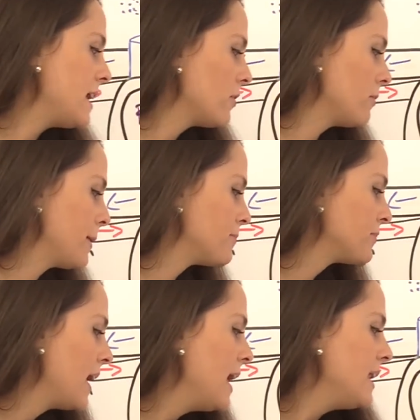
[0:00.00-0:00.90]
narrowing.
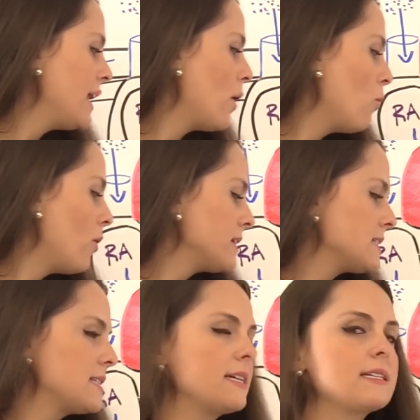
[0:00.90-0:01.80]
Now, what
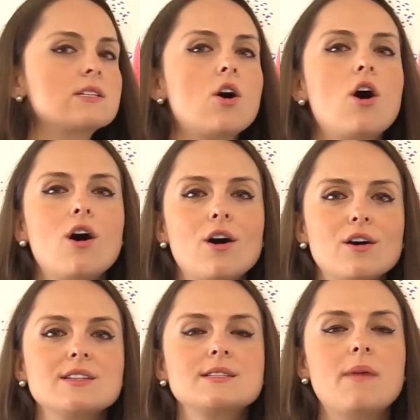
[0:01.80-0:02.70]
is this
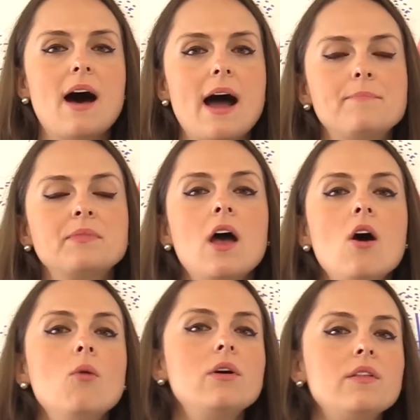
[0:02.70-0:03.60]
caused by?
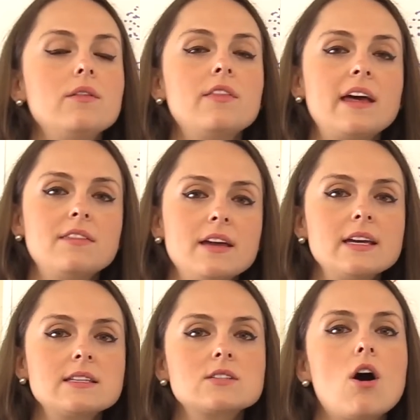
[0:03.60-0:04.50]
Well, they
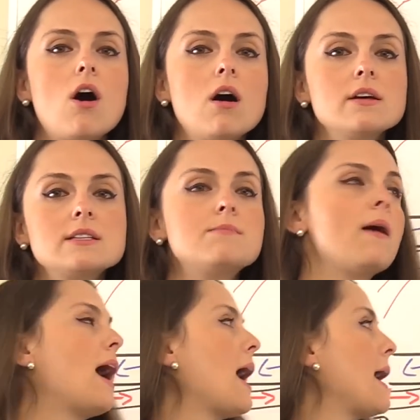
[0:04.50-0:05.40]
think it's caused
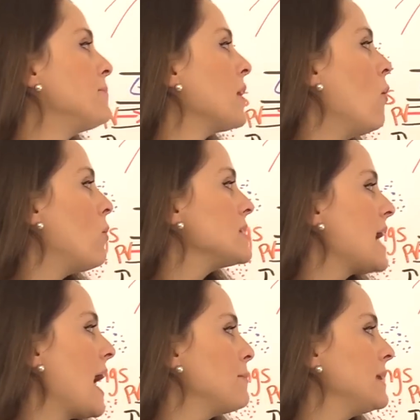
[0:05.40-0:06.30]
by
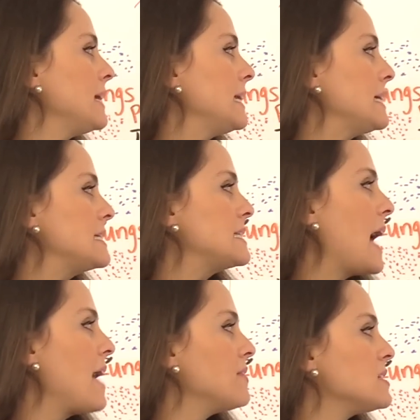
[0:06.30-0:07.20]
what's happening is
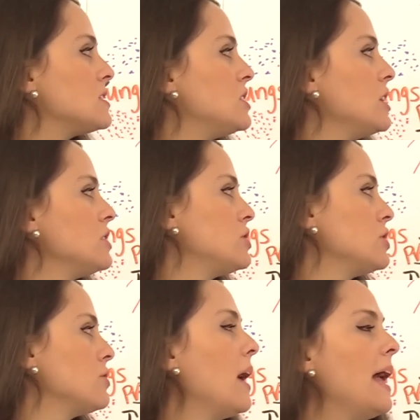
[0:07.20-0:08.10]
that this
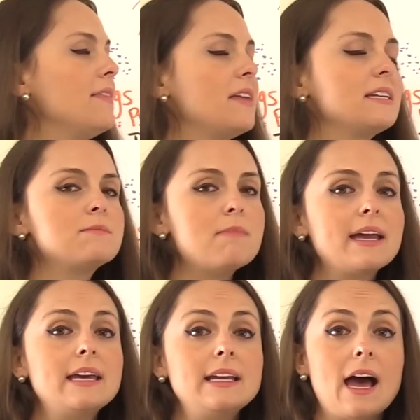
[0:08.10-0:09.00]
tissue that is
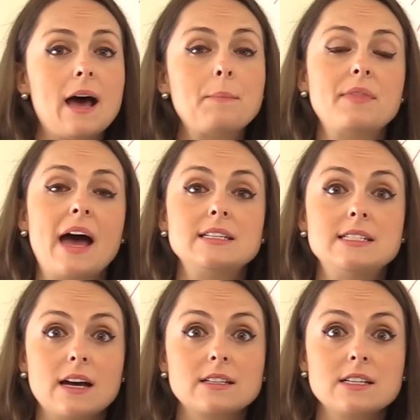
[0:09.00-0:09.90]
making up
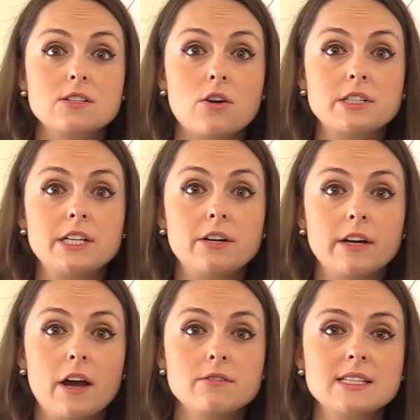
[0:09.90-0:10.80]
that ductus
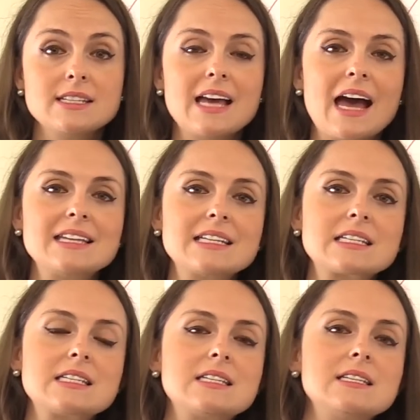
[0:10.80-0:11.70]
arteriosus has
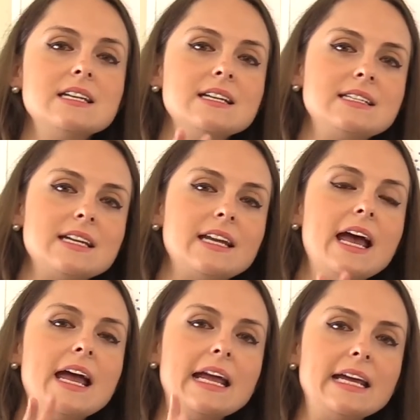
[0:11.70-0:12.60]

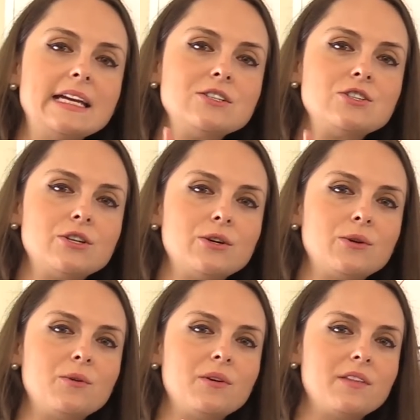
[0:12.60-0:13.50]
extended
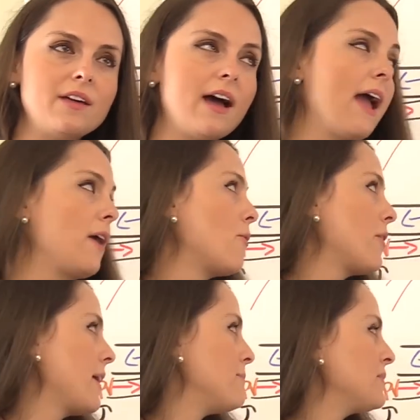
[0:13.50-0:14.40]
into the
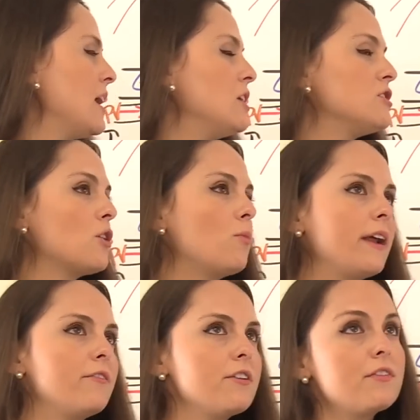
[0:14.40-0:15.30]
aorta. So
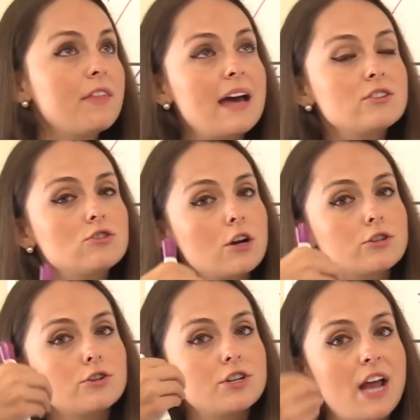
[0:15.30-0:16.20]
whenever that
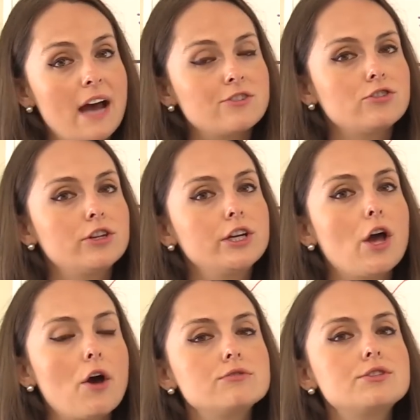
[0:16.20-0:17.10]
structure naturally
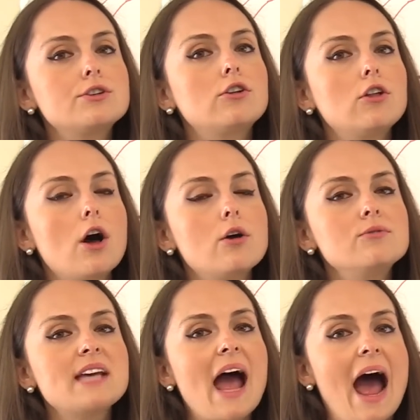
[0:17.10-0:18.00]
goes to
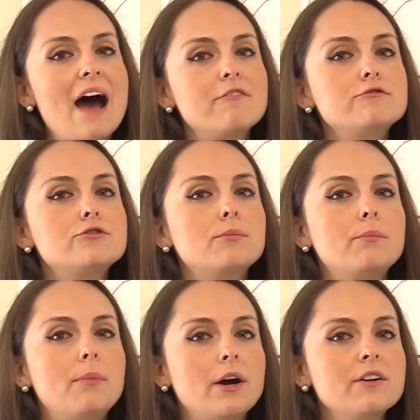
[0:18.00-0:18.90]
close after
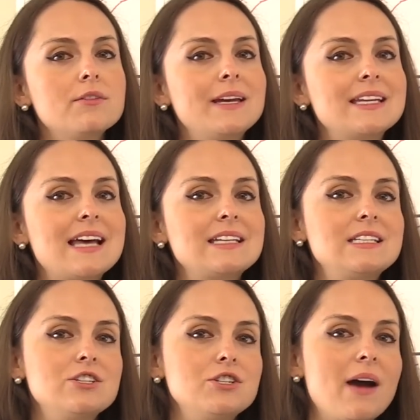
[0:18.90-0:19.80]
birth, because that
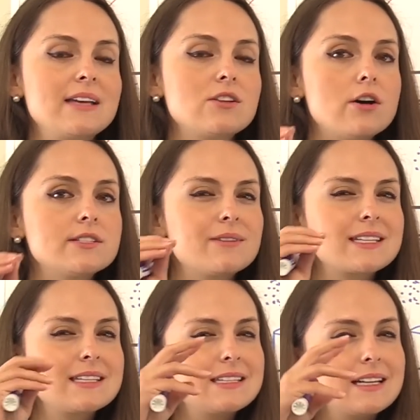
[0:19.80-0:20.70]
tissue has also
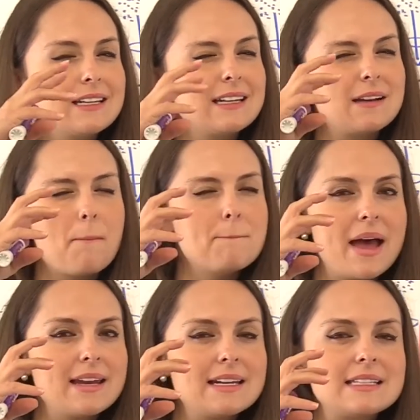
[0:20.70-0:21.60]
extended and
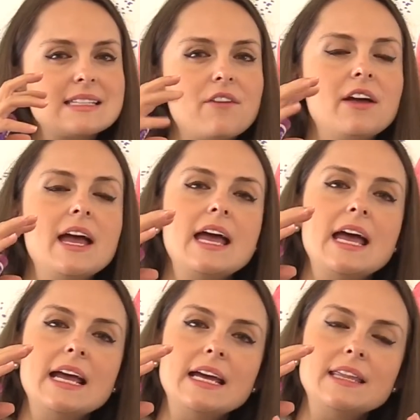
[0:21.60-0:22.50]
embedded itself
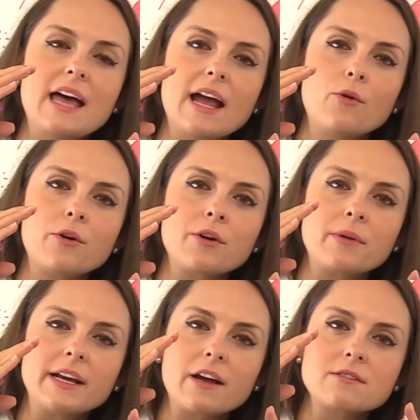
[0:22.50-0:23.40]
in the aorta,
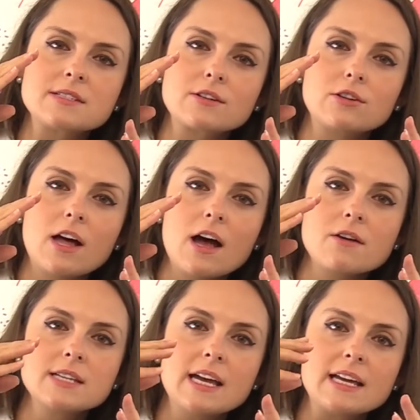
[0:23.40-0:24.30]
when it goes to
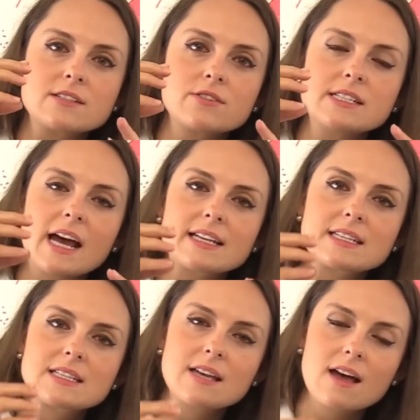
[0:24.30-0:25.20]
close, it's going to
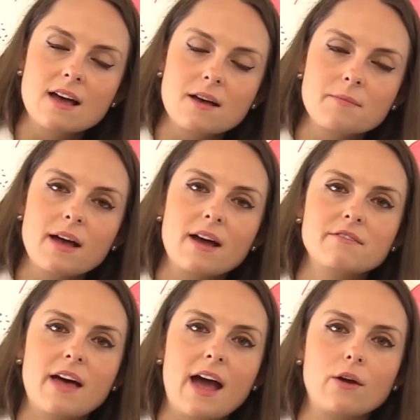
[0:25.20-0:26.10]
take some
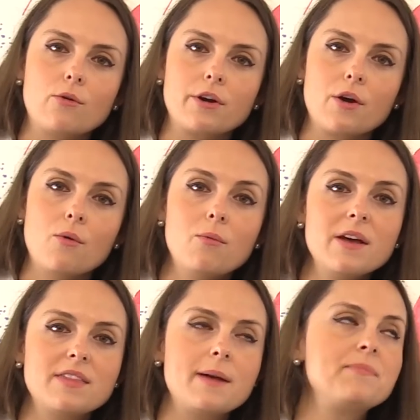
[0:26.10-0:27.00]
of that aorta
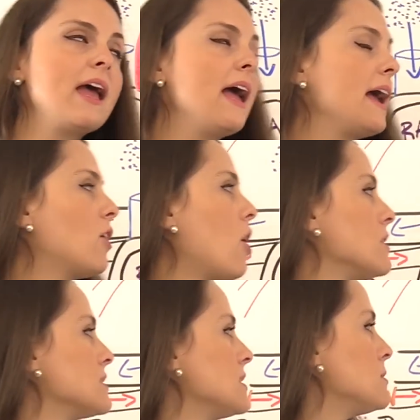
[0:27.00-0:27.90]
with it and
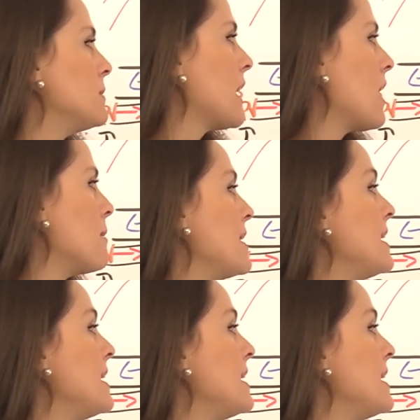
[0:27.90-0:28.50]
cause it to become